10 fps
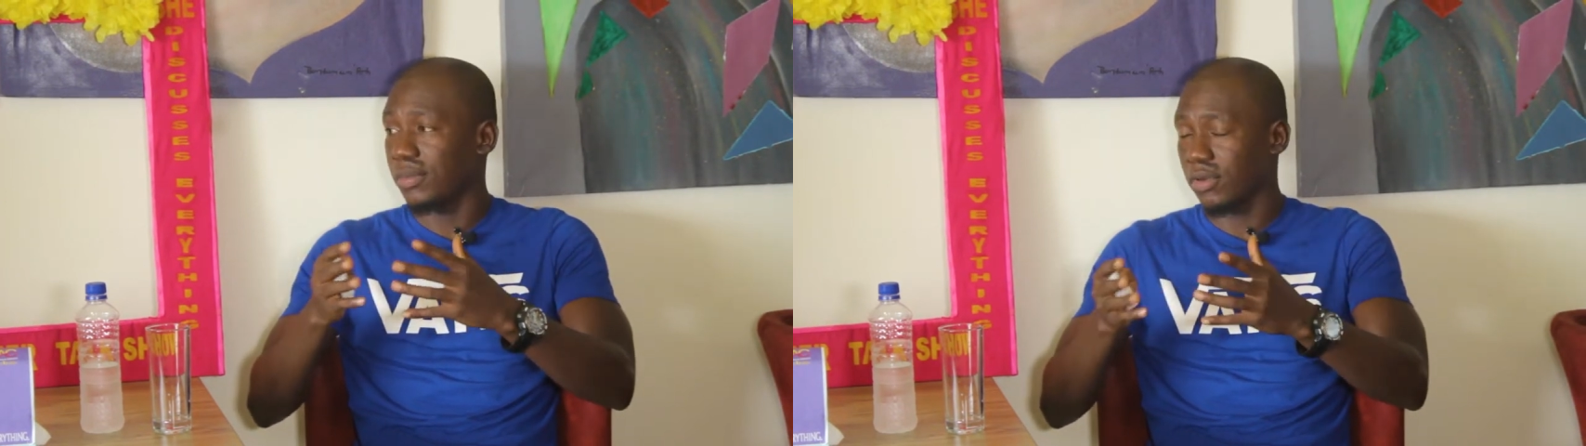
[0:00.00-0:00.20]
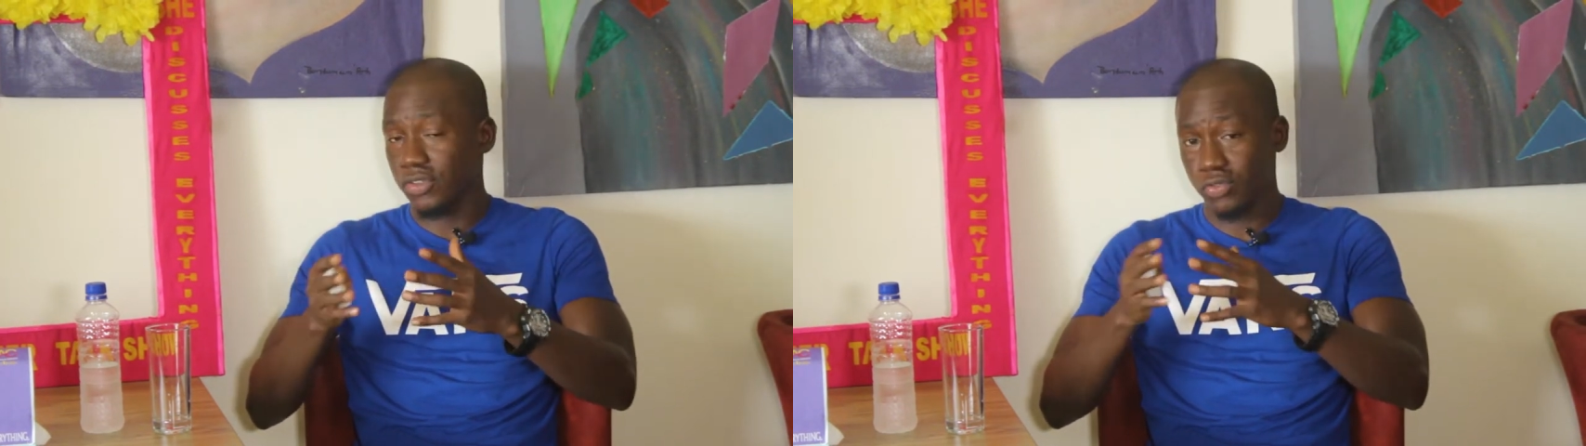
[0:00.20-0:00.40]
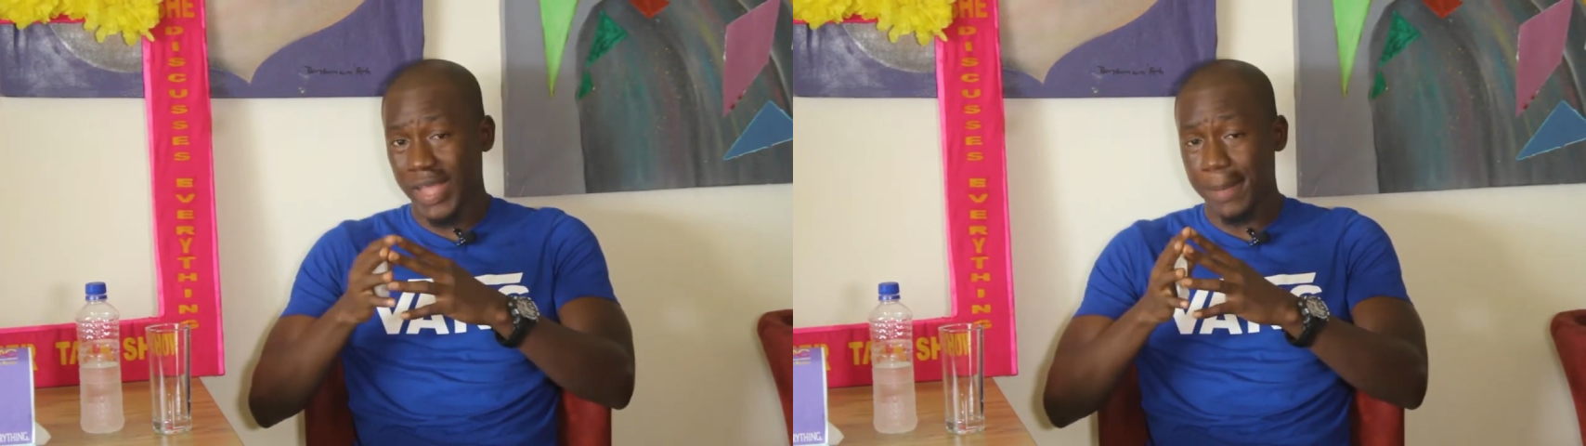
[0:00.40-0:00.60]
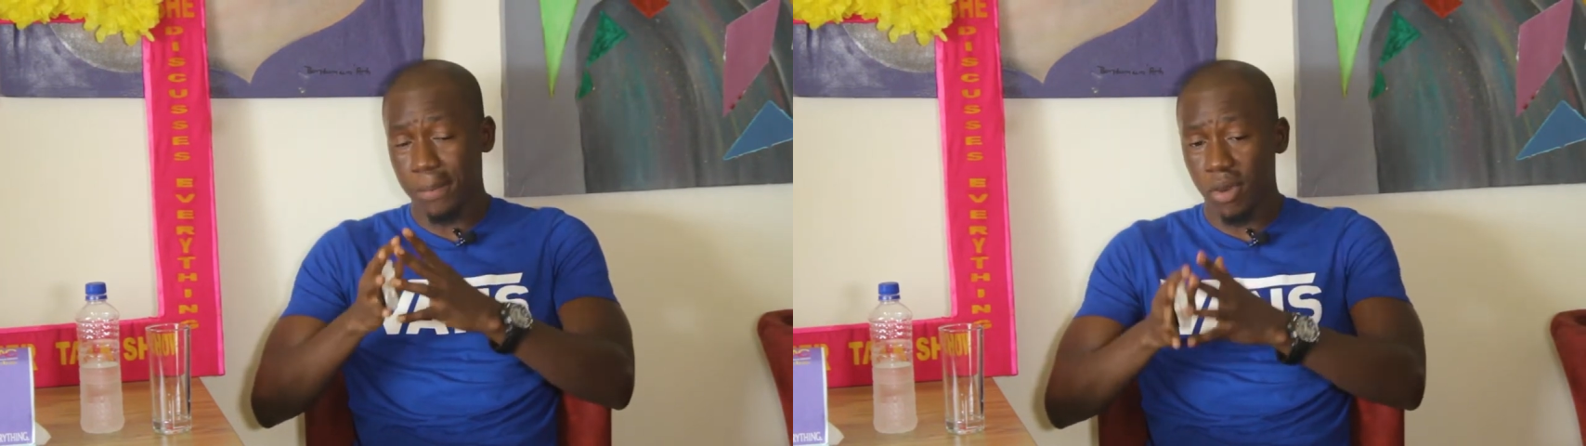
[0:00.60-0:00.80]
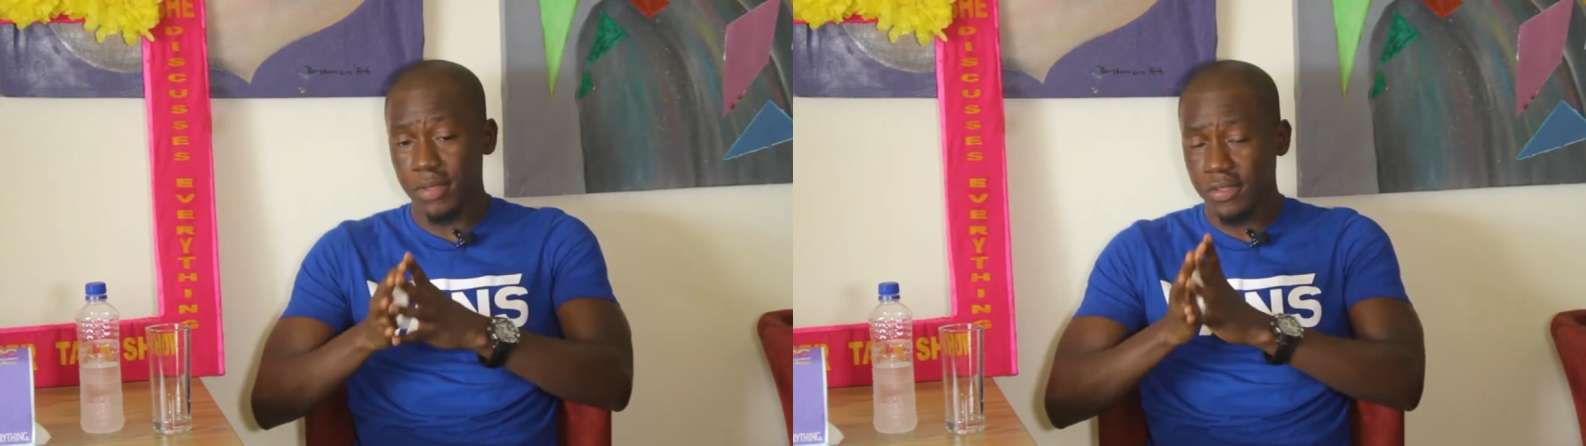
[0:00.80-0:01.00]
demolished. So I
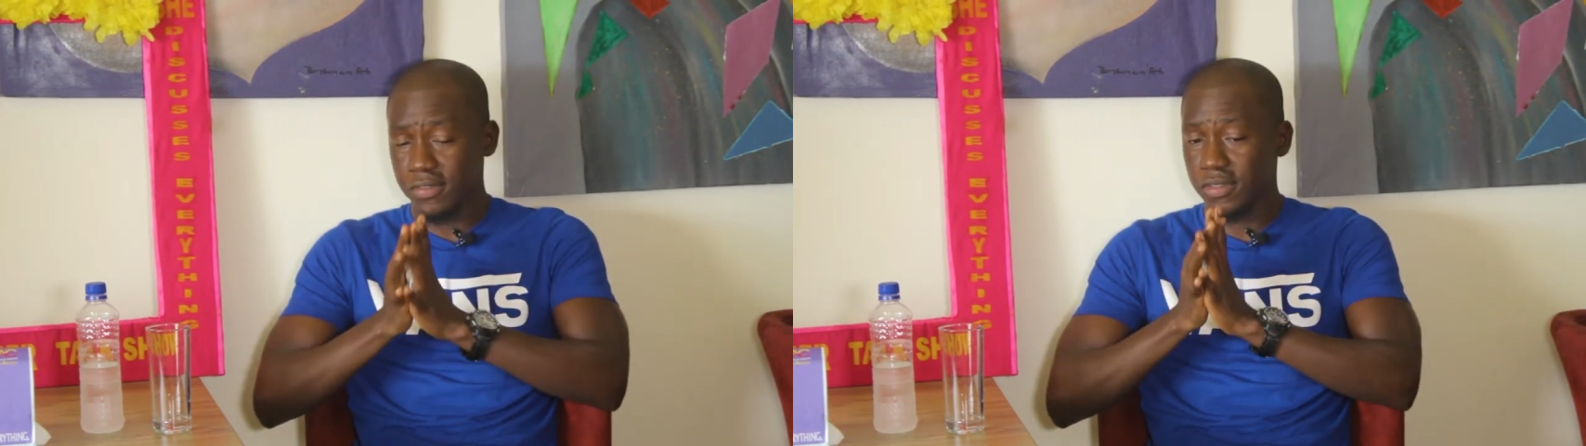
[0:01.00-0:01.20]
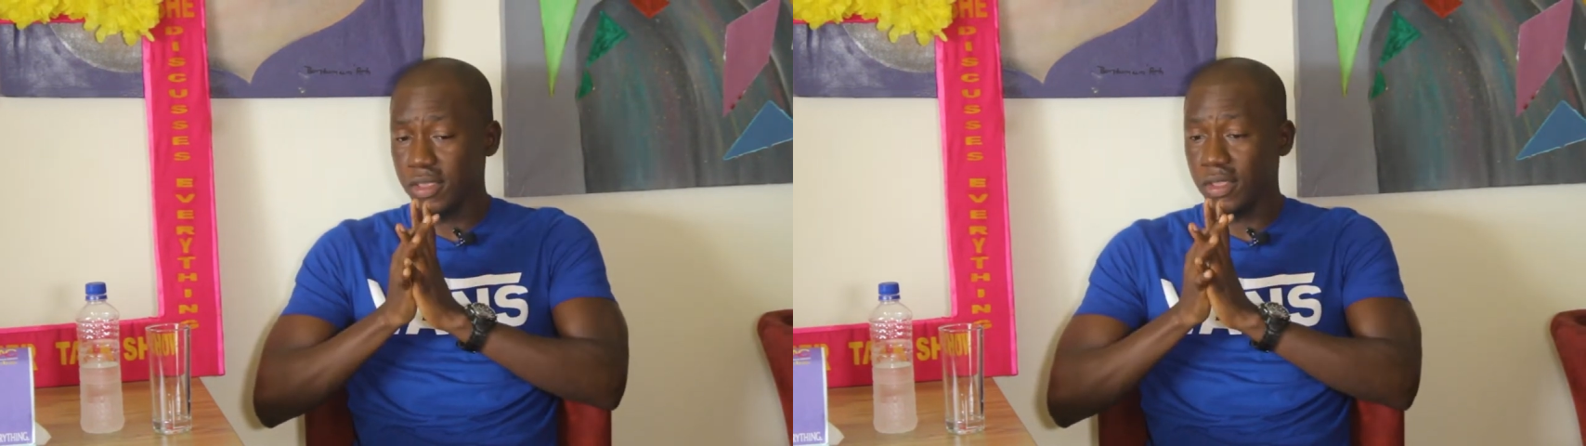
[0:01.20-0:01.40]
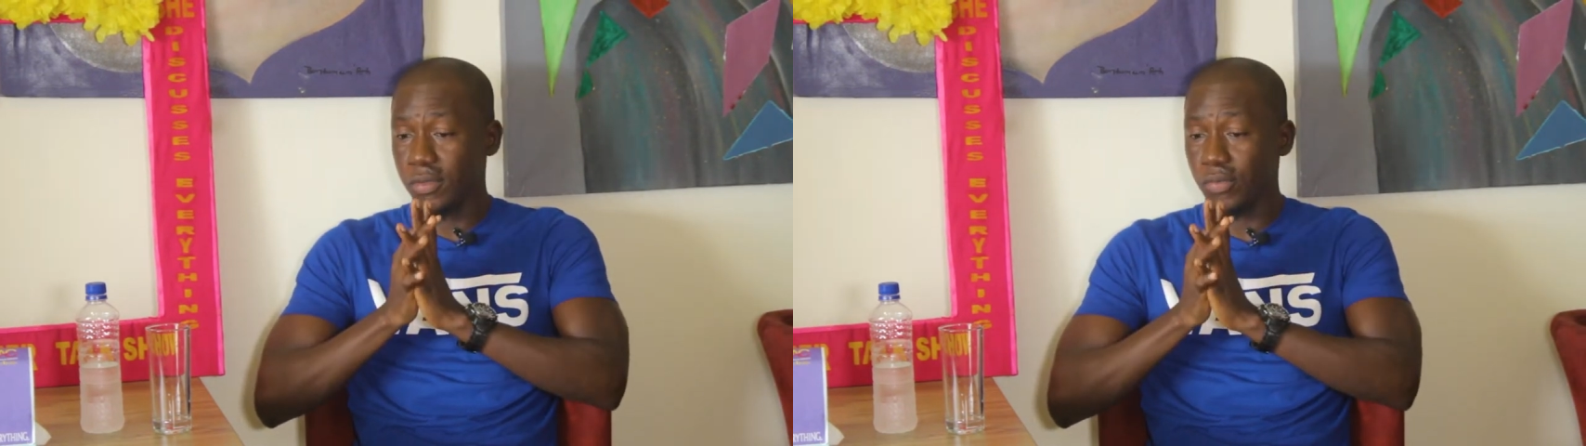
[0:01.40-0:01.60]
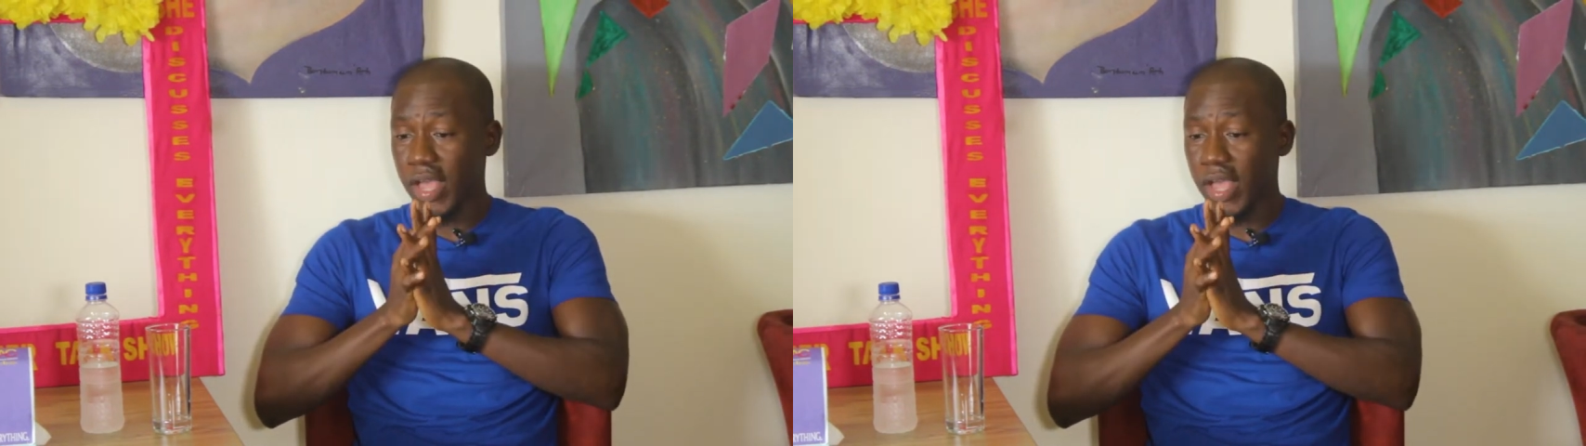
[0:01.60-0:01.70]
promised the